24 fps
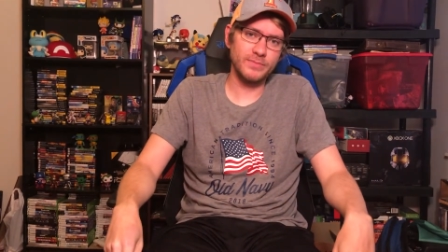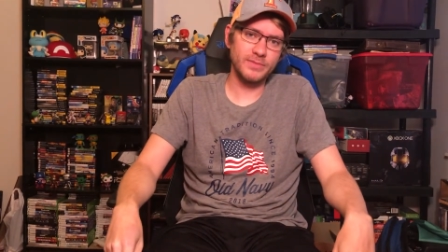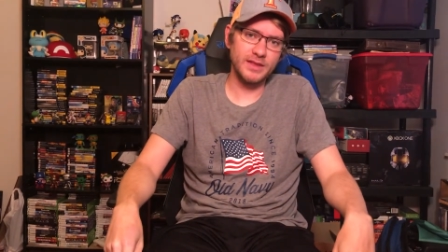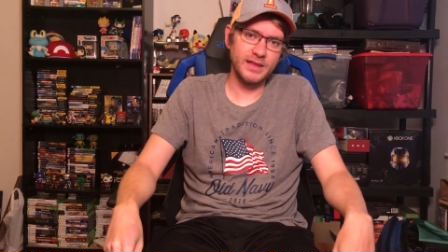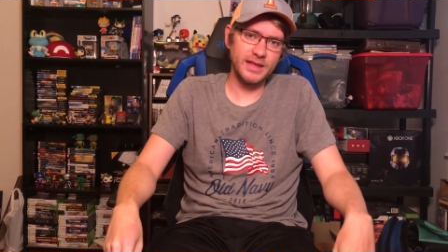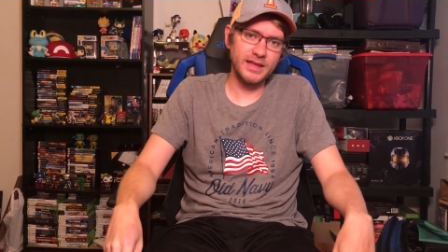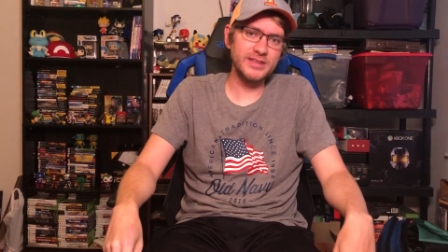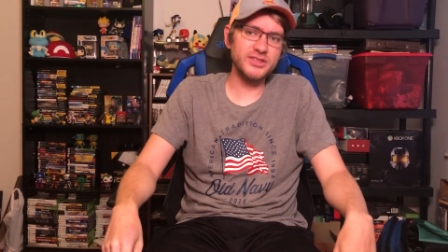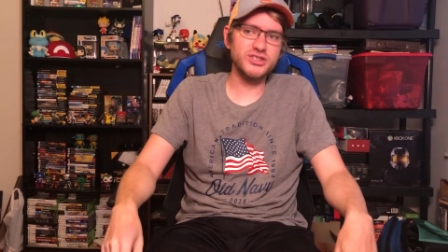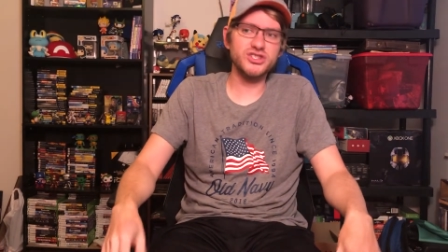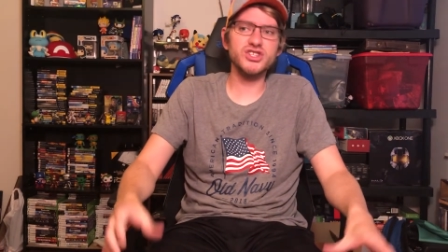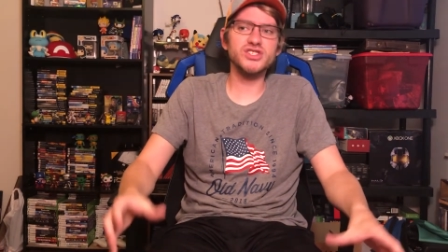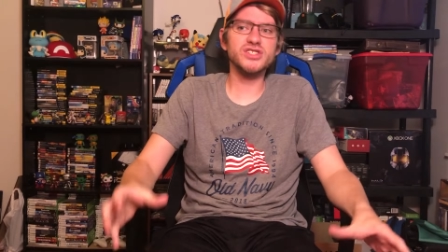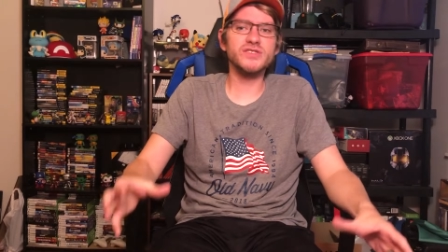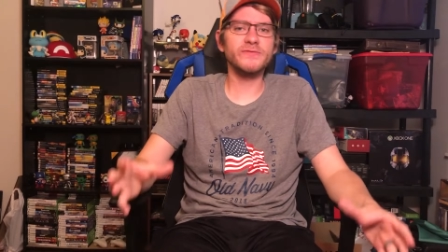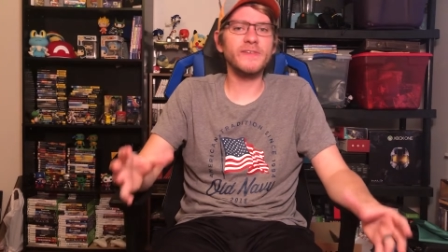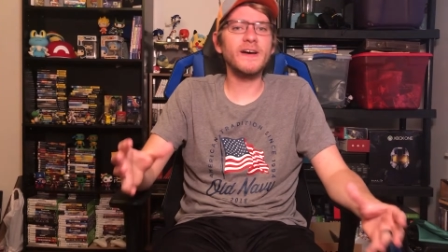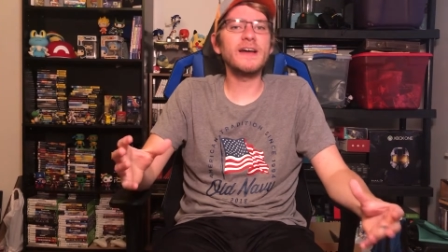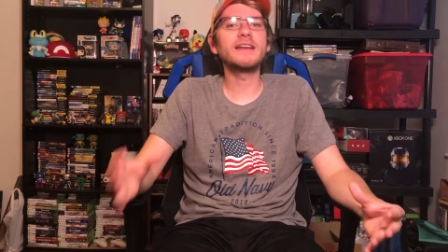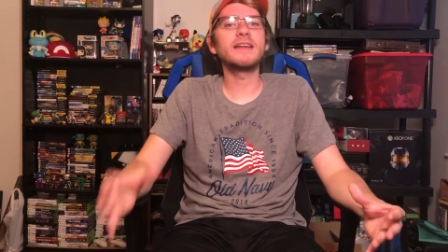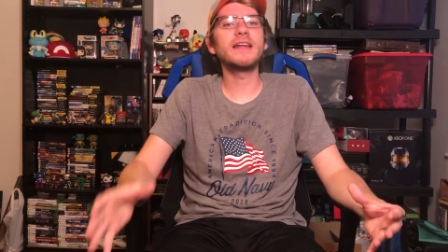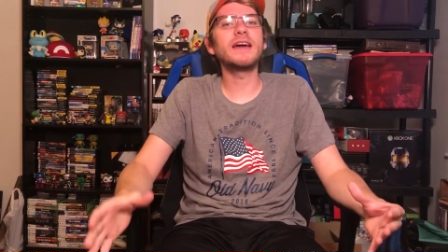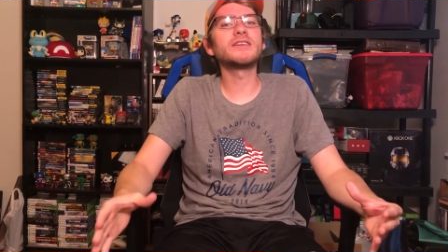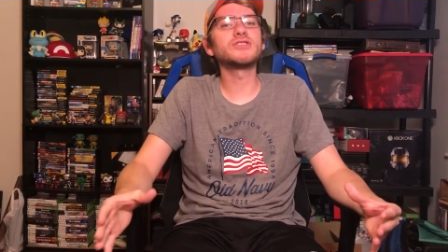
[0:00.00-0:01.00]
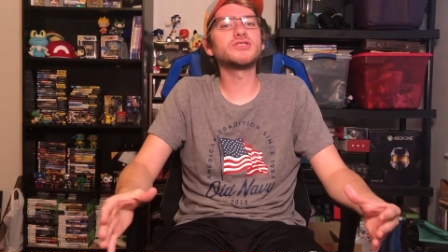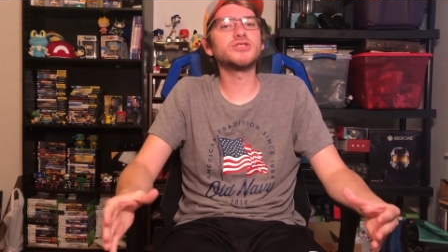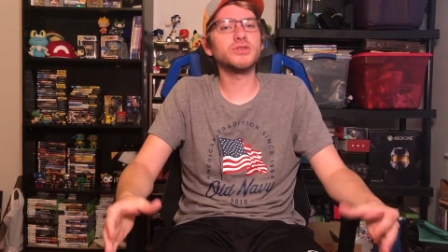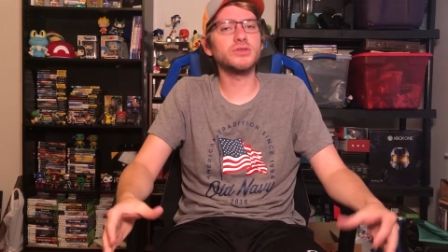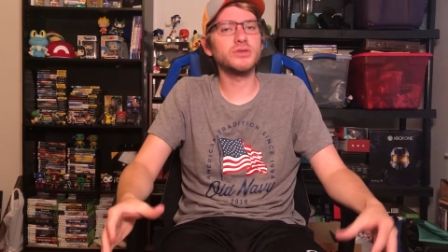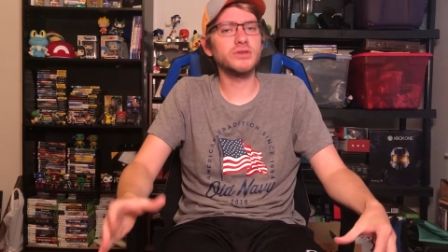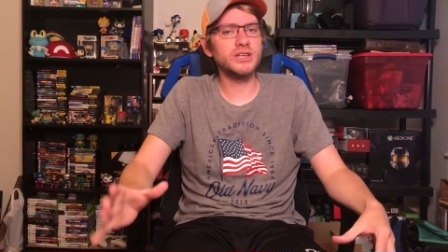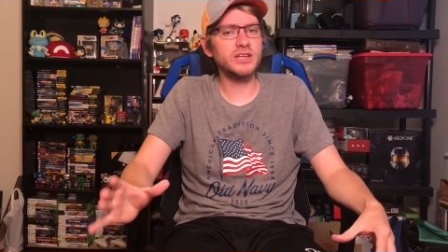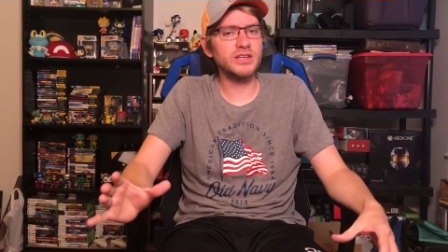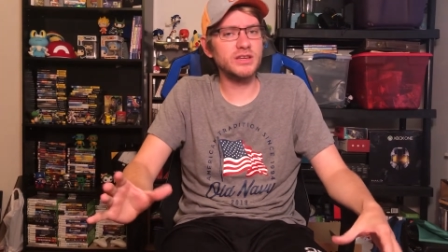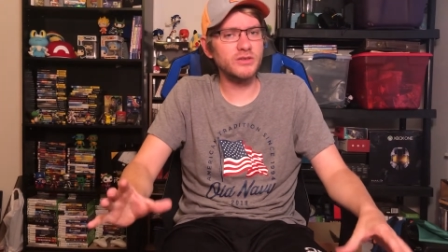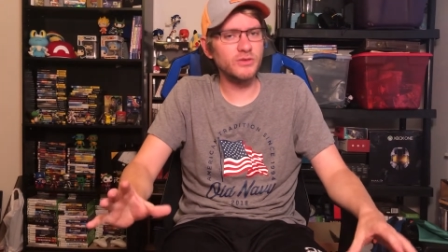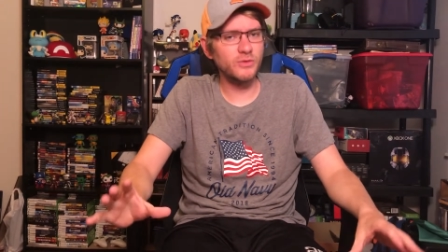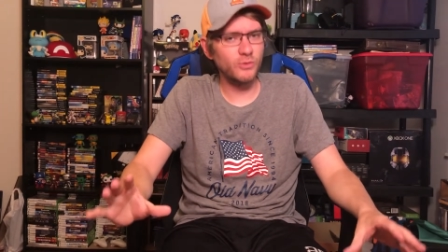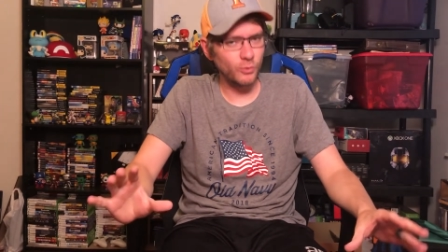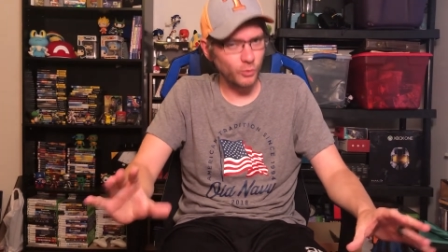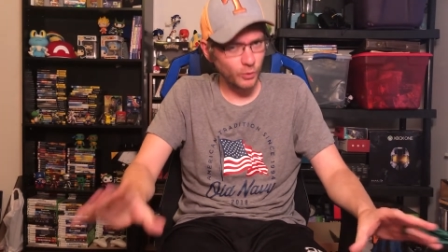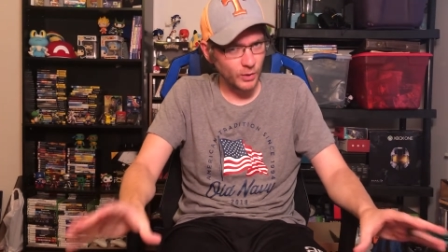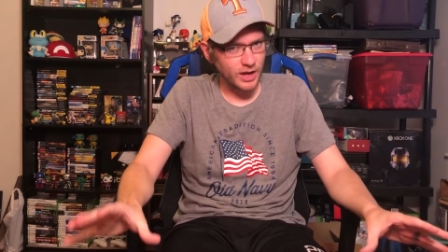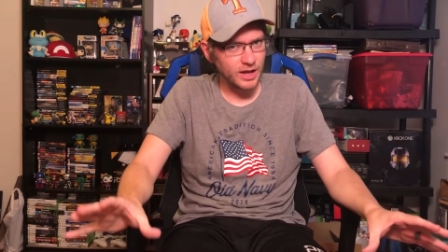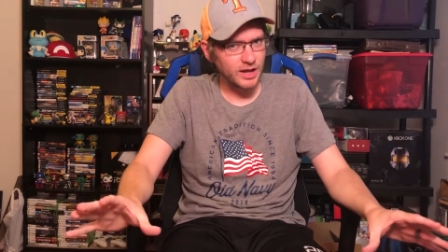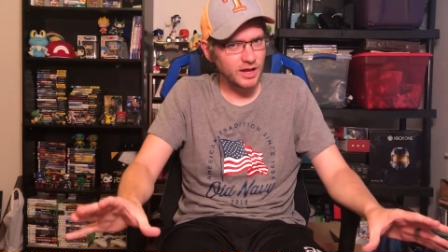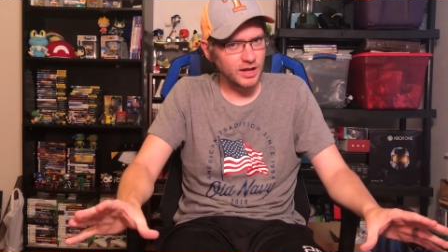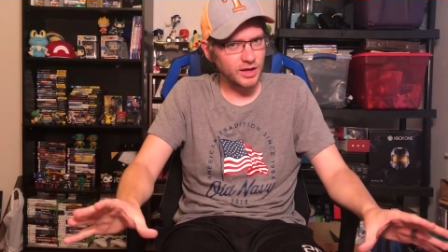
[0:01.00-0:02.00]
It's just financially
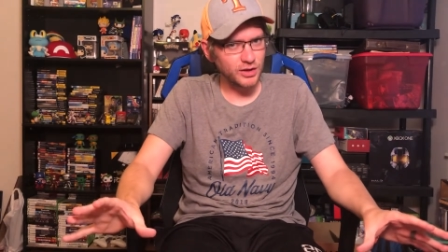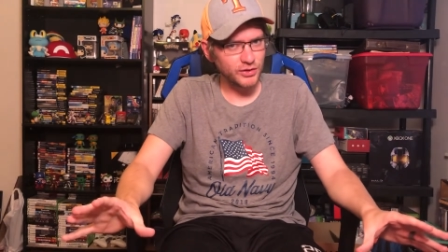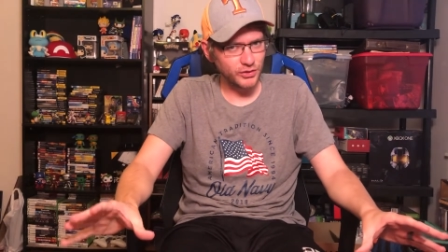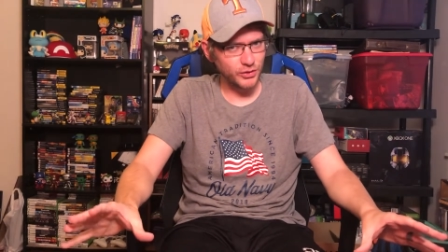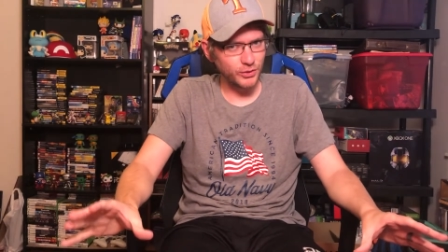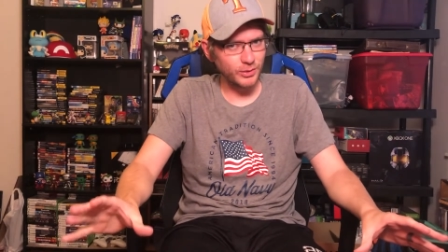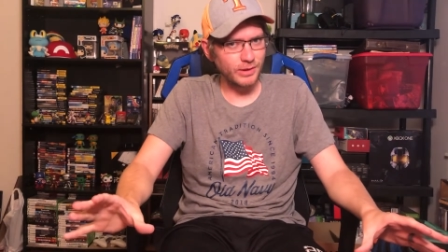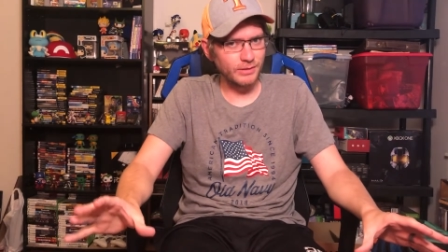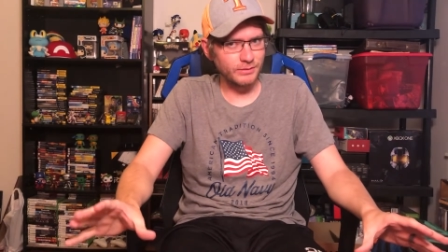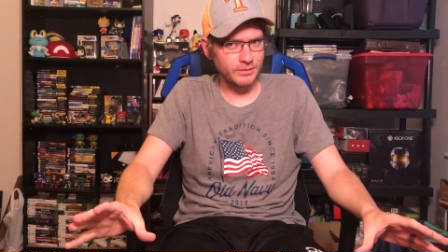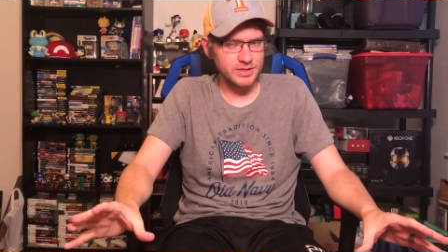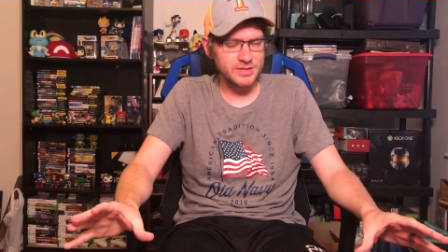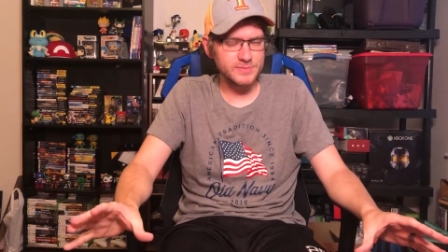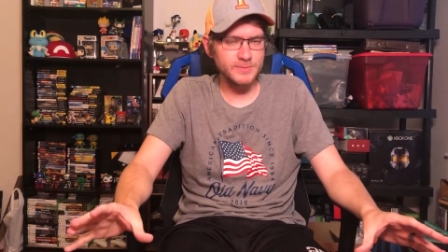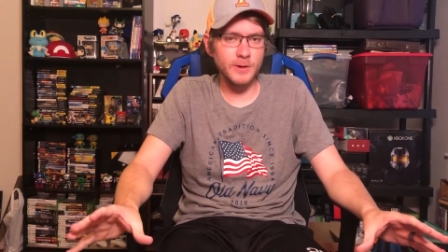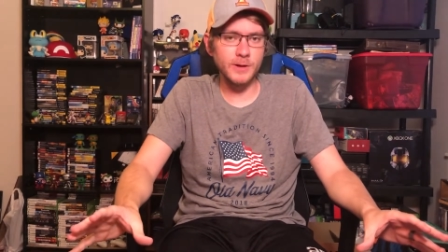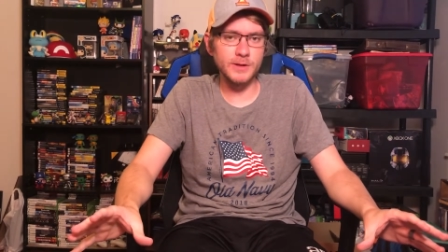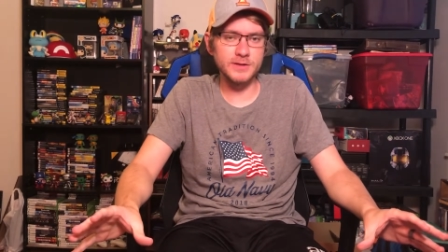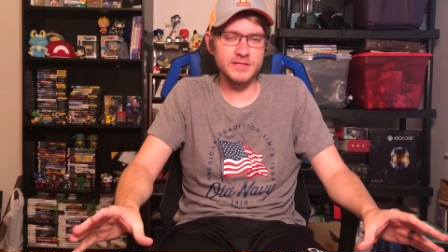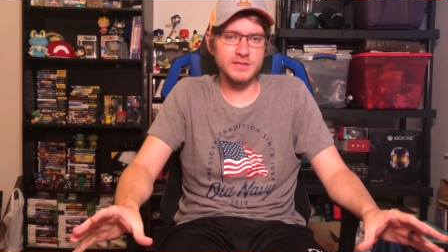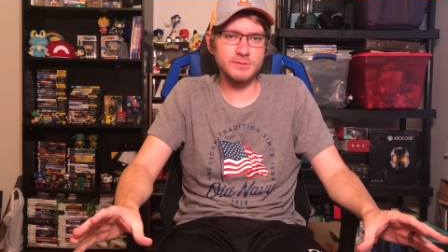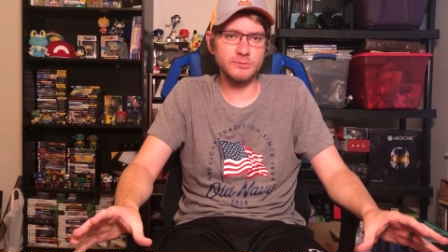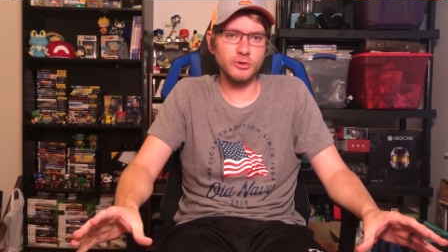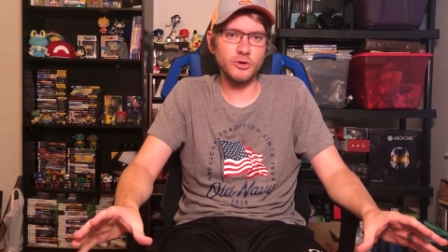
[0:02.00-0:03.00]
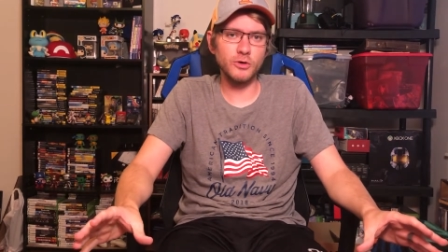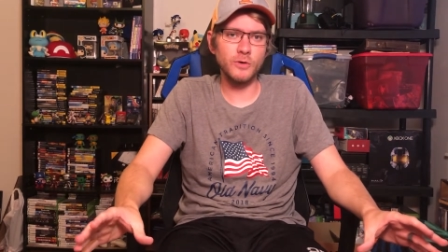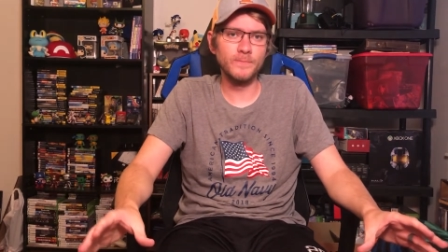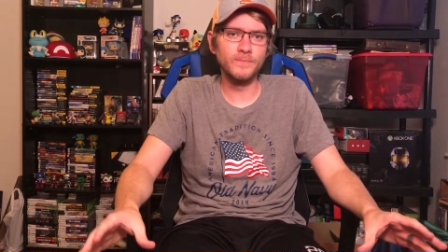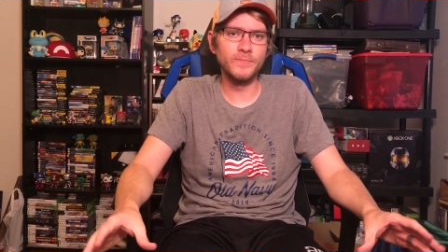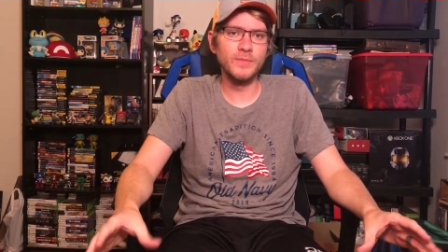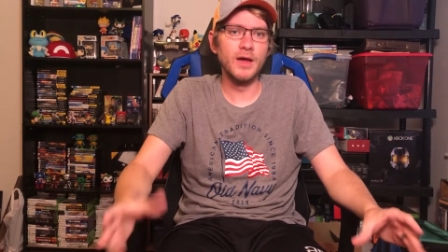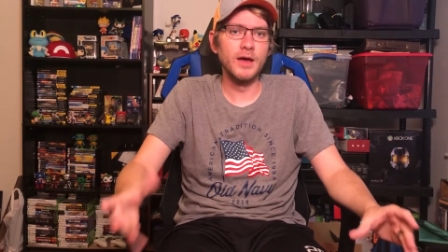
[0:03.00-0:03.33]
way too irresponsible.